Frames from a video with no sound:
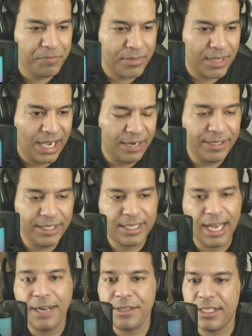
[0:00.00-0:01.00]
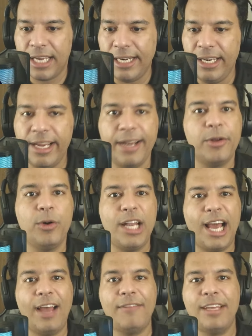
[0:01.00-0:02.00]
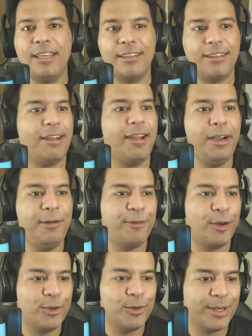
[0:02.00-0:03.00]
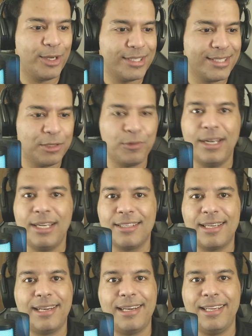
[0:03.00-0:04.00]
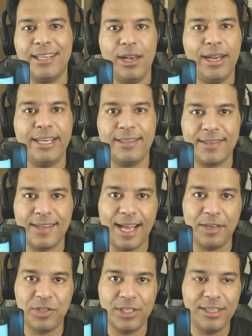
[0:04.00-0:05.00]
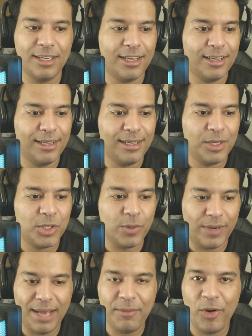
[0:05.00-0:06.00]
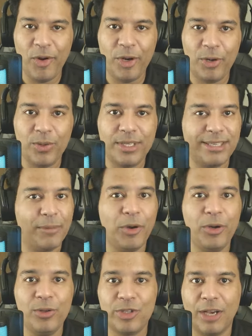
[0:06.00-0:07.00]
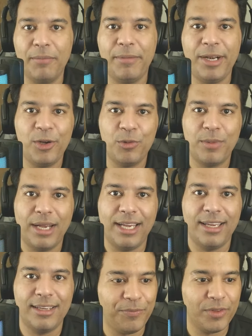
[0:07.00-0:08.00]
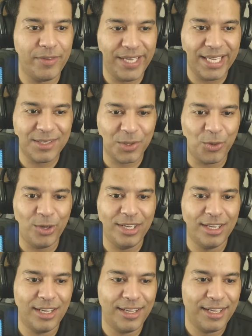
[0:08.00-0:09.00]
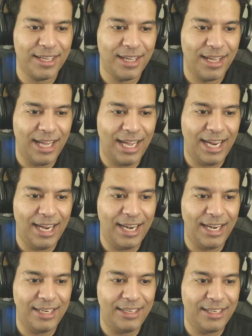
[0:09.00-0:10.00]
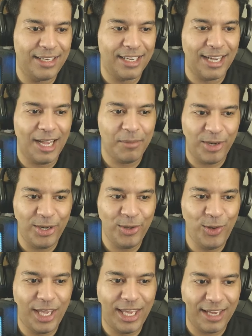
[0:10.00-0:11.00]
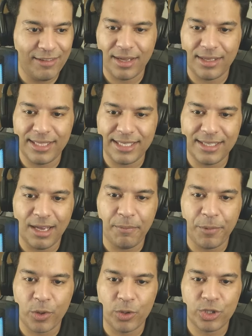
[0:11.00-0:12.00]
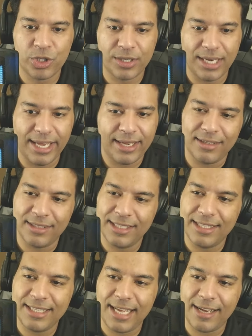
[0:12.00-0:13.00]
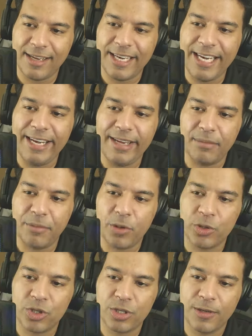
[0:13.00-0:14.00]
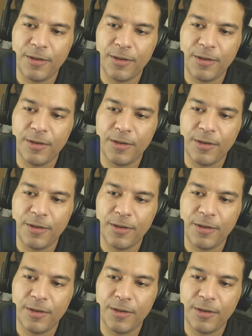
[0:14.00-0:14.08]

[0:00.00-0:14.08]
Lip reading: And with that, sadly, I don't have any other hint for you because this one is a real head scratcher. So what I'm going to do is I'm going to jump into my VS Code and I'm going to give this approach, like this is like a greedy approach,